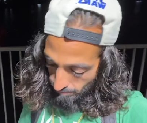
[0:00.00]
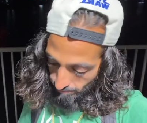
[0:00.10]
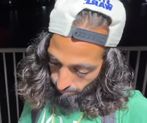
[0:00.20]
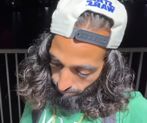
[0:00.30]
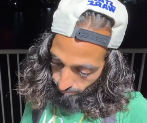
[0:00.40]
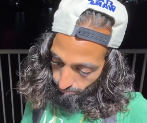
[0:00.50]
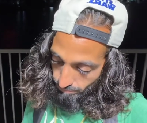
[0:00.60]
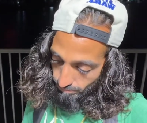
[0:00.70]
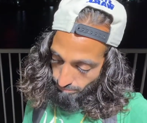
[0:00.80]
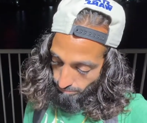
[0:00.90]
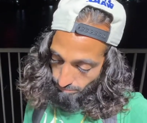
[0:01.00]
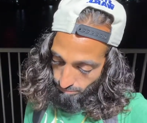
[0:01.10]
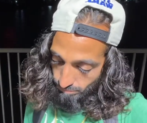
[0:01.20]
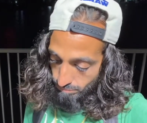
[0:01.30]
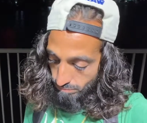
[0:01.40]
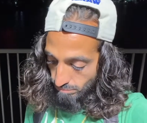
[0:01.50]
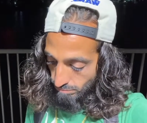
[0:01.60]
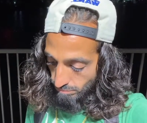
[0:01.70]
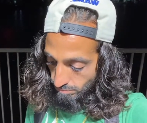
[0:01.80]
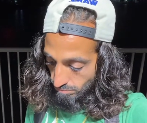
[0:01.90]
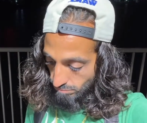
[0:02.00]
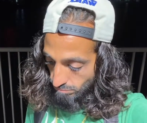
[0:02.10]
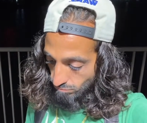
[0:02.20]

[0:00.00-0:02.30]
Nobody speaks.